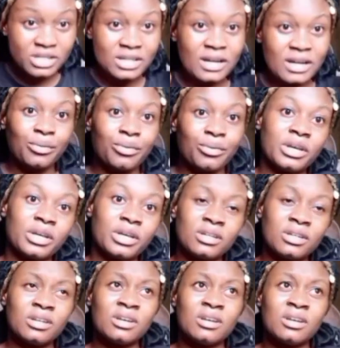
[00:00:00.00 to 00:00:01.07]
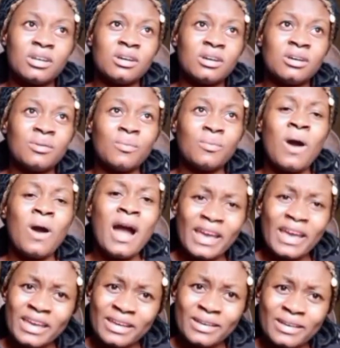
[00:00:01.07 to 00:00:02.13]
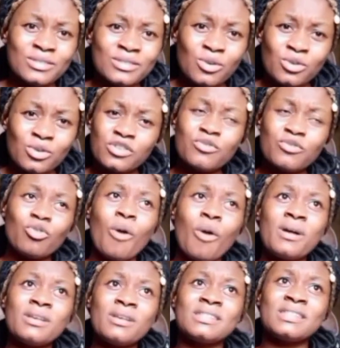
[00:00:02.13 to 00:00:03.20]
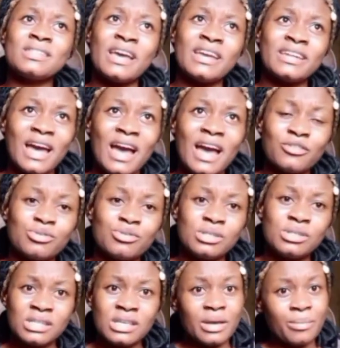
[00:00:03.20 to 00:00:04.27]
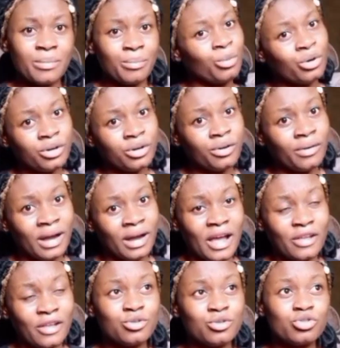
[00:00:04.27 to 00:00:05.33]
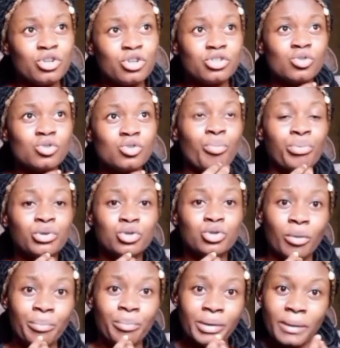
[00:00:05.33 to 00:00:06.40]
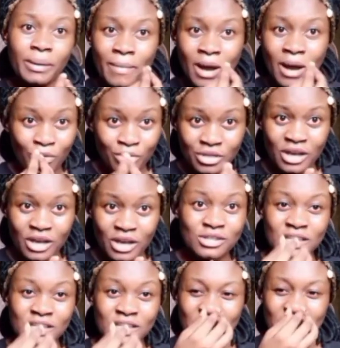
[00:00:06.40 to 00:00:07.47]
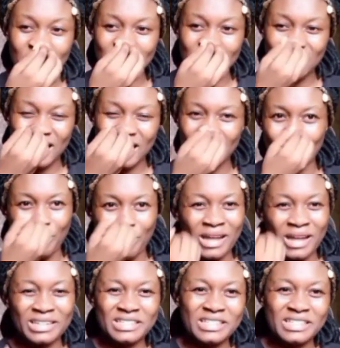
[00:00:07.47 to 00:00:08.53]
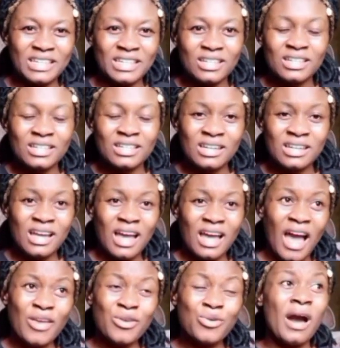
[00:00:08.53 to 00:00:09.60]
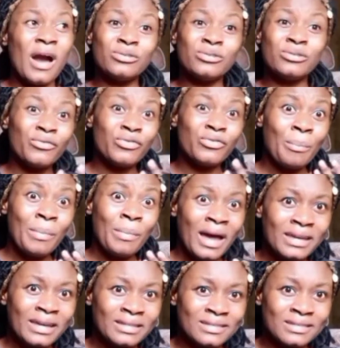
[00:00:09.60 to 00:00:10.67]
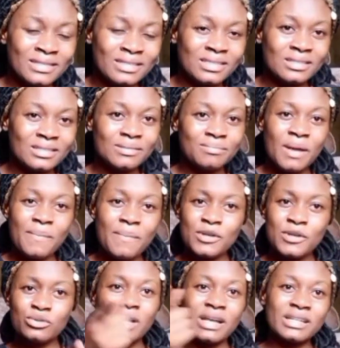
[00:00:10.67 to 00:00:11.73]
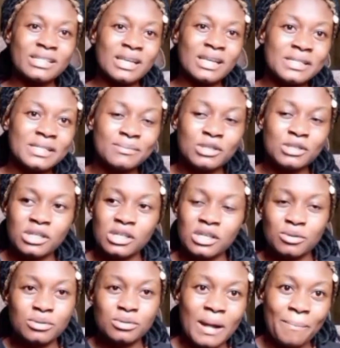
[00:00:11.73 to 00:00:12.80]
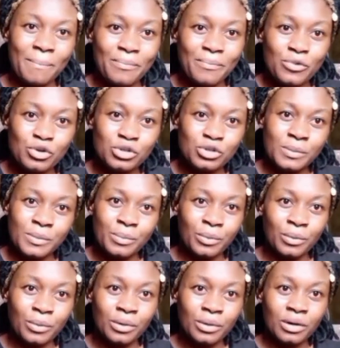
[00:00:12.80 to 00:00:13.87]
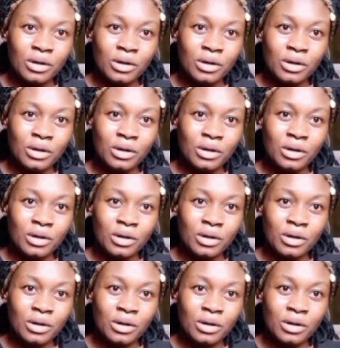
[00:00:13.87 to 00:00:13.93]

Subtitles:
already annoying. Why? You come outside and you see a murderer and you just open your big mouth and you say he has had a bad day. Are you out of your mind? Maybe it's you that sent him to kill those people.